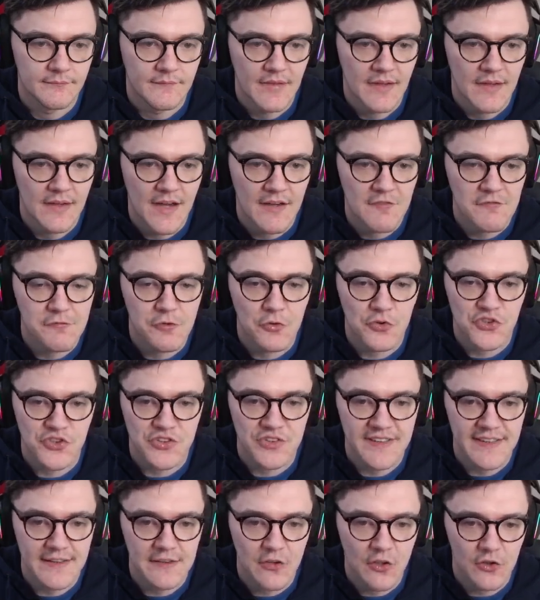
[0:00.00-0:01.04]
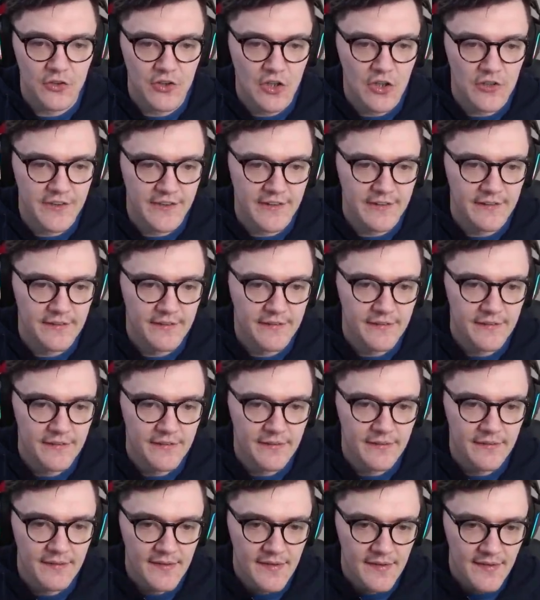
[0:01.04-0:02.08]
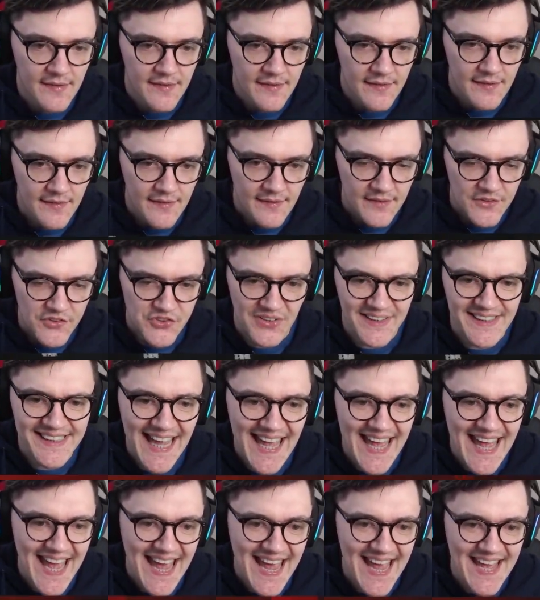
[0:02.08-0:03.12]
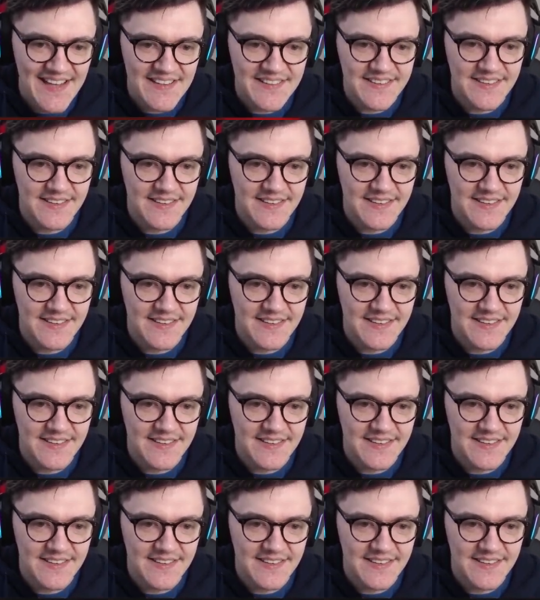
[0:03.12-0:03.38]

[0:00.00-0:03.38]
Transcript: Unfortunately, a lock blocker. Trying to get ahead